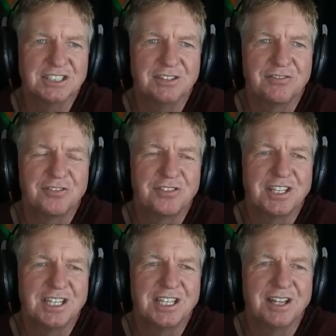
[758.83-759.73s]
if
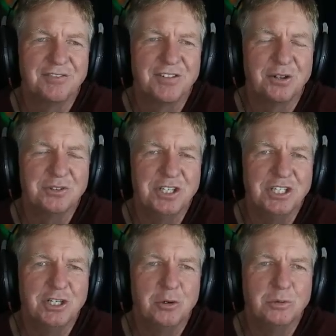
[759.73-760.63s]
the if El
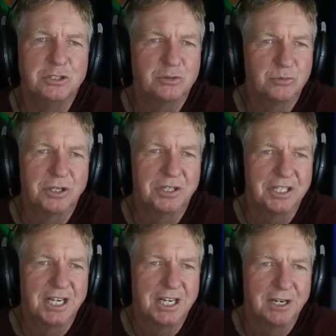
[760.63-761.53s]
Nino was really
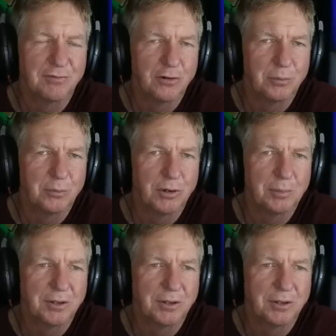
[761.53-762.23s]
getting a firm grip